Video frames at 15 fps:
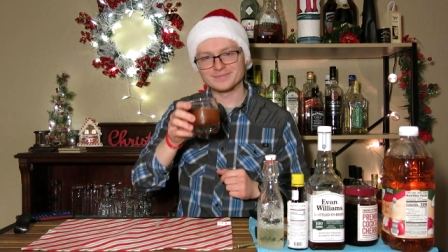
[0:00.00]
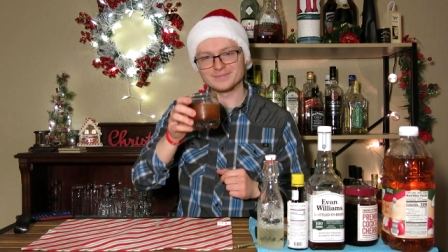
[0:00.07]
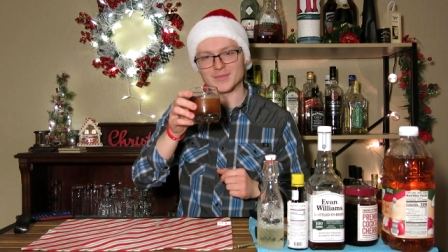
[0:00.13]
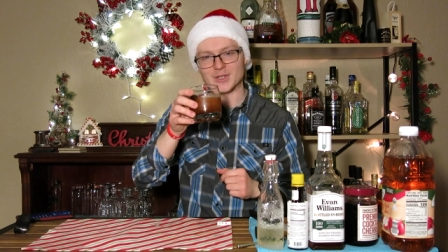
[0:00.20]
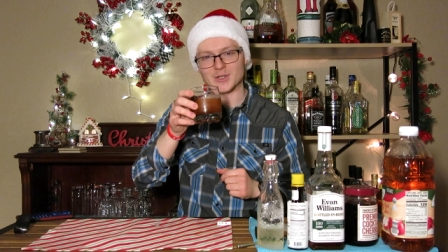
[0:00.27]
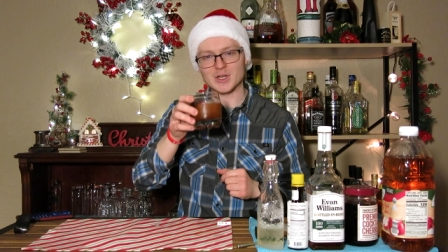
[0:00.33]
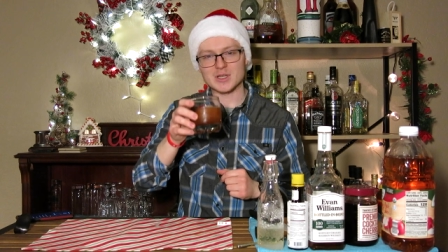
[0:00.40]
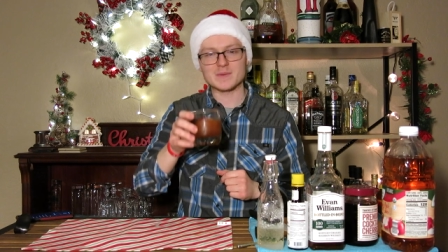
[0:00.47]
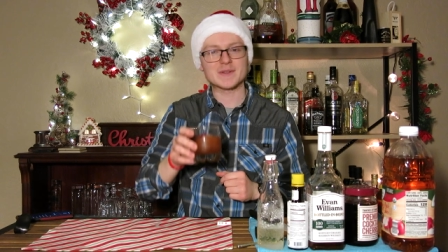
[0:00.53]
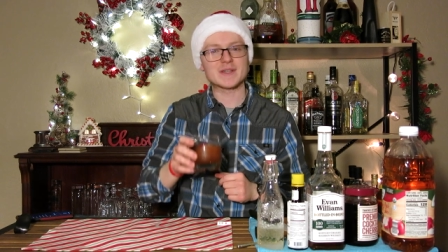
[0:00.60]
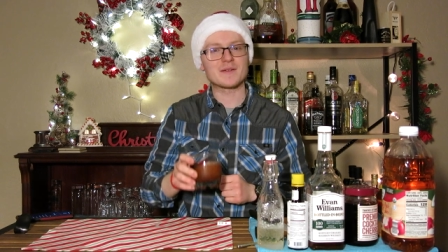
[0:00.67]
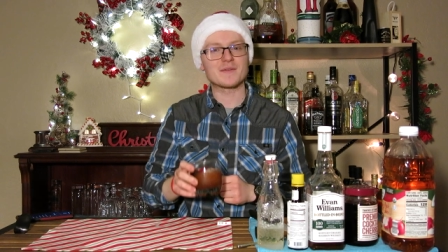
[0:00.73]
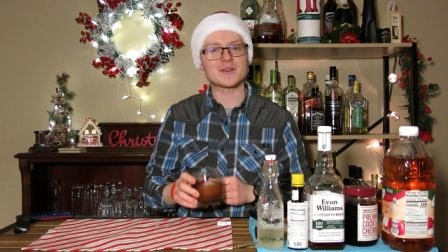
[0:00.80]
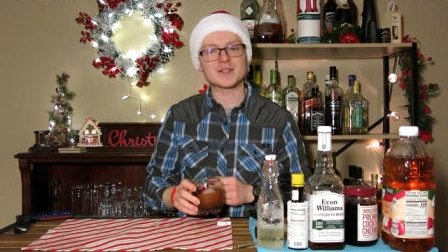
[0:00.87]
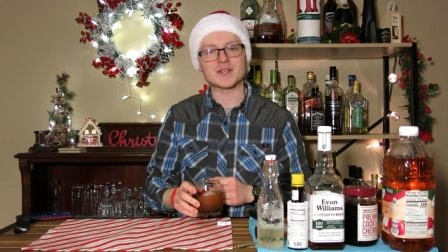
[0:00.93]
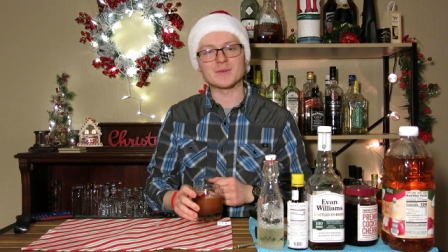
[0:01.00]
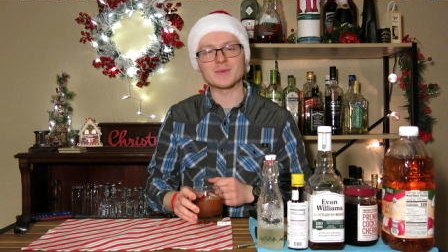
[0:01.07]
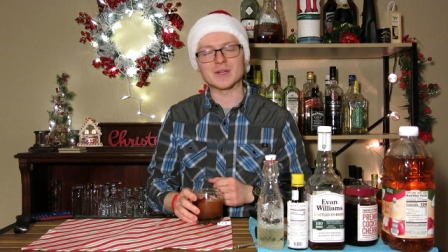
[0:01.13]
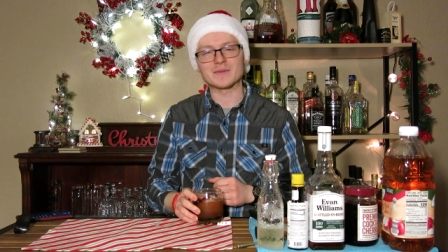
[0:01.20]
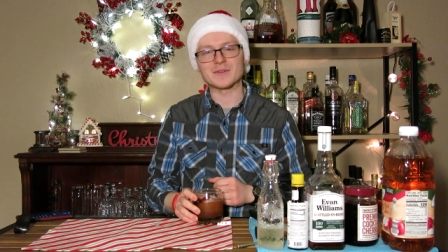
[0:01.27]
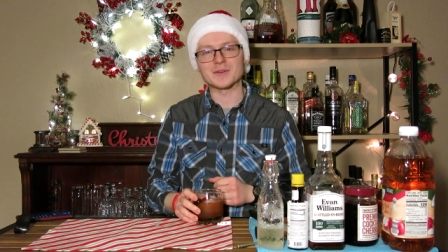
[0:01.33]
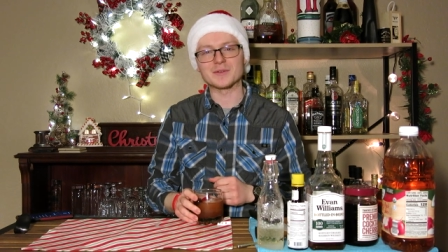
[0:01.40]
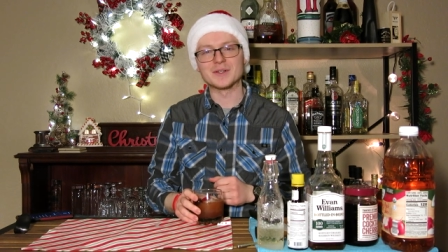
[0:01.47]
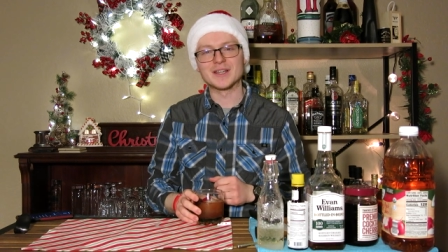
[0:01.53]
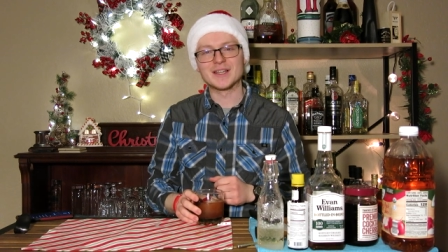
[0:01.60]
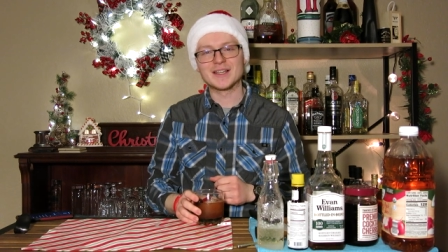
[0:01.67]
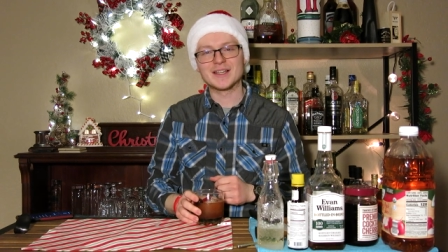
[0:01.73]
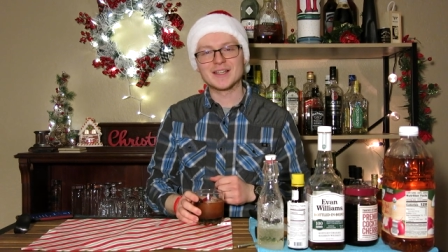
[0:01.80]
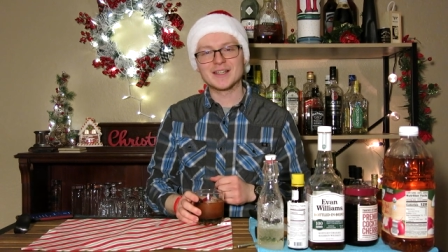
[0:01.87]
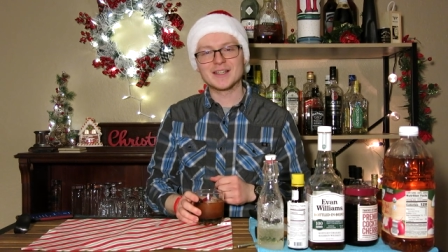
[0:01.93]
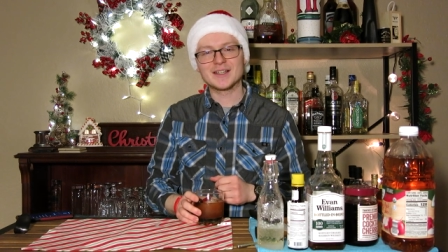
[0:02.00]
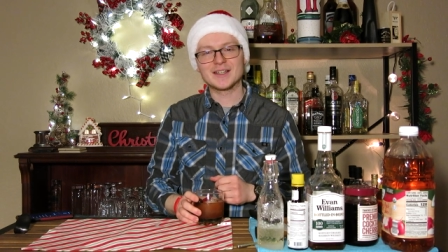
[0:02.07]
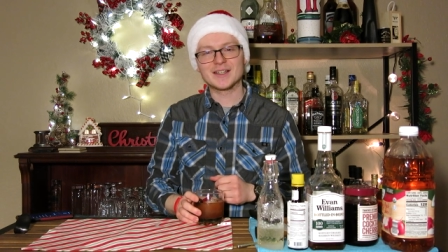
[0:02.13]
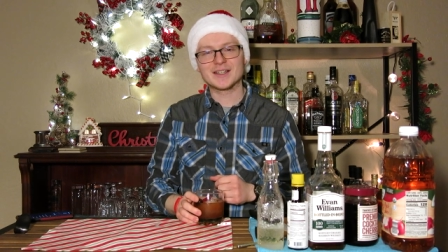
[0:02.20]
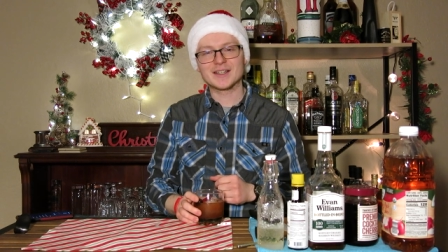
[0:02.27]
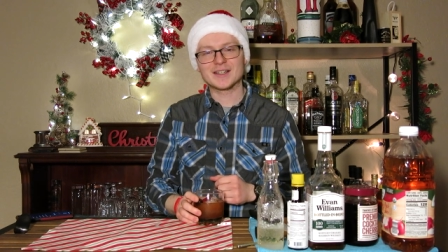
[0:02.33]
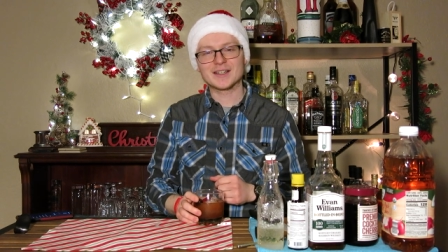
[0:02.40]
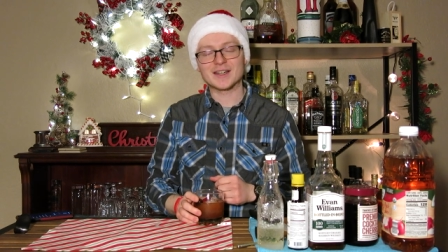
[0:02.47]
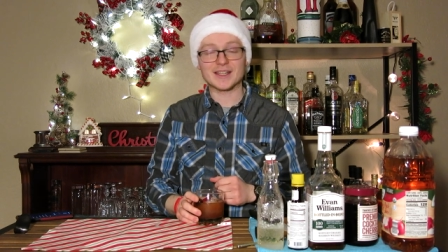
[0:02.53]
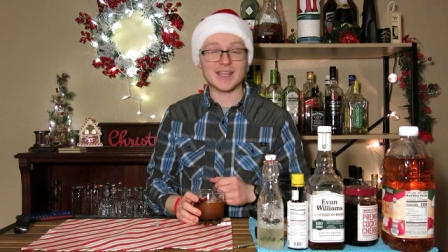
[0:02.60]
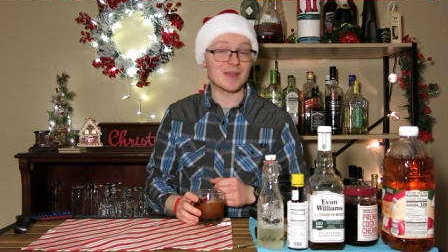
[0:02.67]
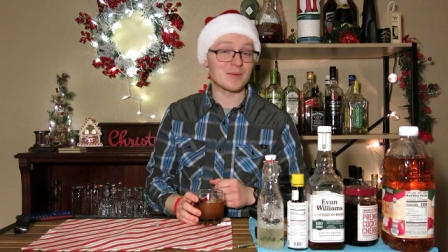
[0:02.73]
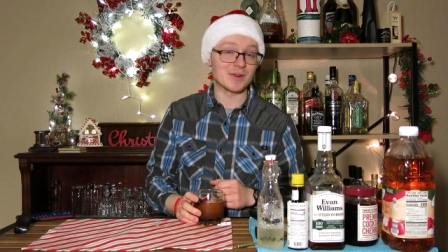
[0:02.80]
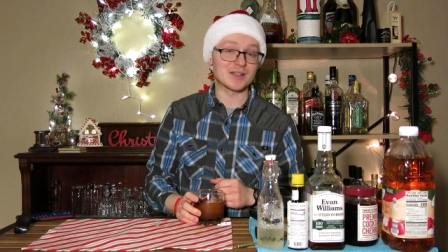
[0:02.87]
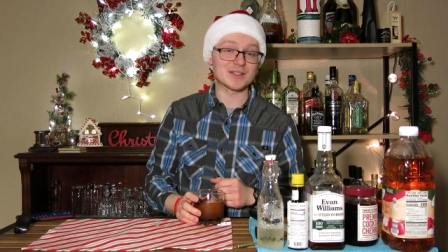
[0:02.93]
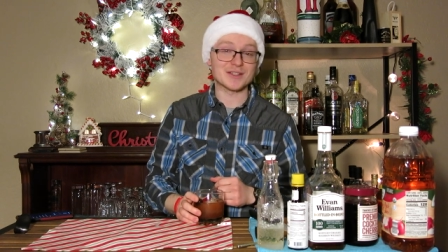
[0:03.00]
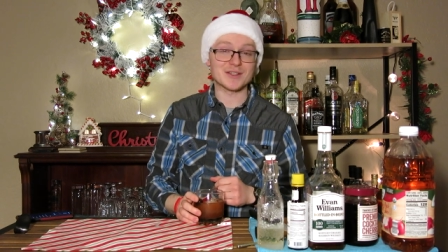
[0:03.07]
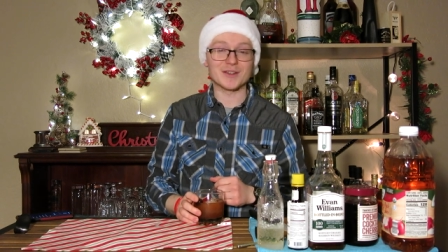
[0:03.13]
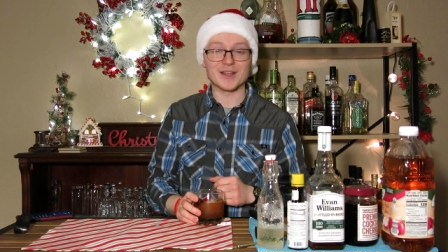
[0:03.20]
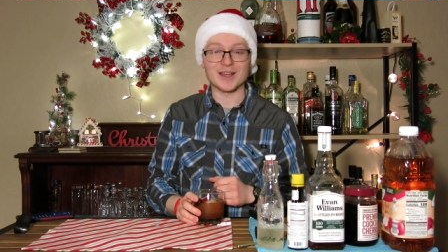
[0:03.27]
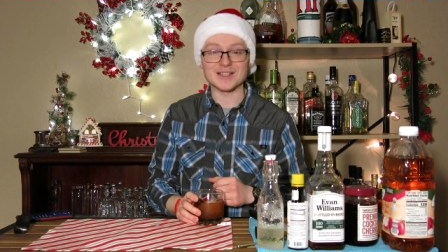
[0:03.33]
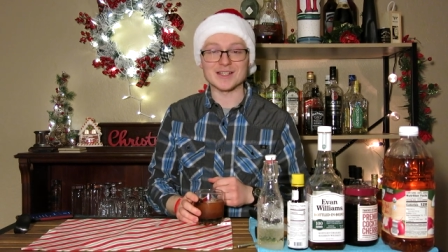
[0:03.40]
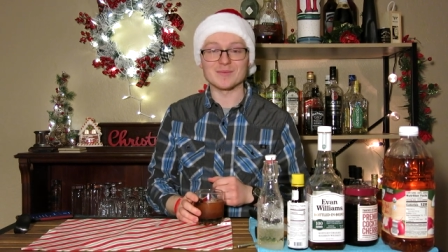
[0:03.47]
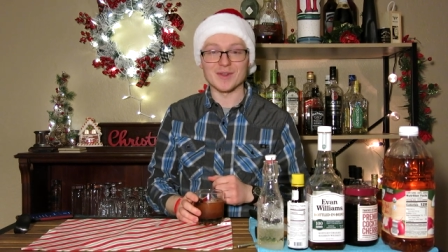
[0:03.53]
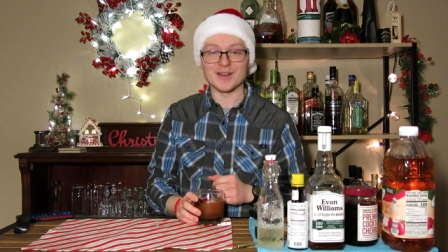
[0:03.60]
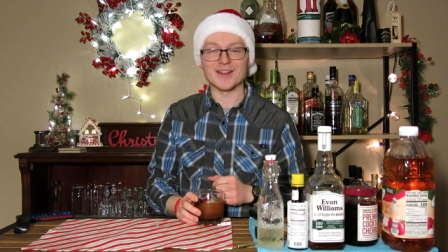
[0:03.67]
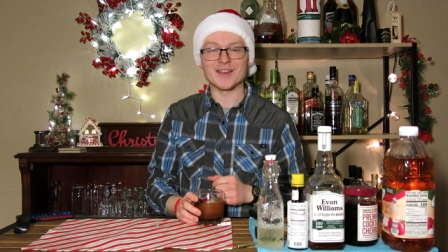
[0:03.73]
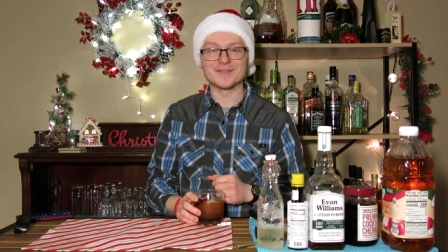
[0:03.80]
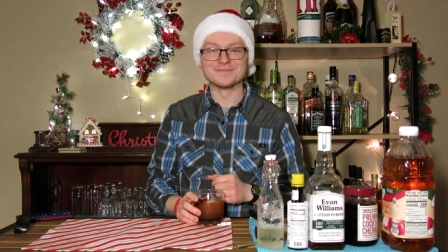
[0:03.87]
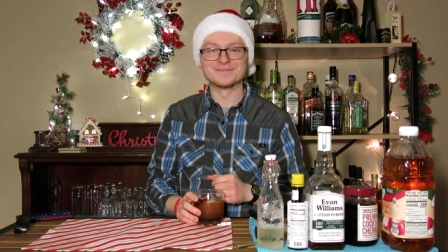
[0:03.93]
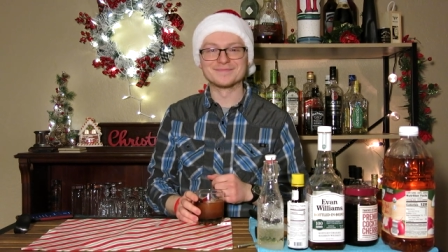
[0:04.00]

Merry Christmas to every single one of you, and I can't wait to see you guys on Monday.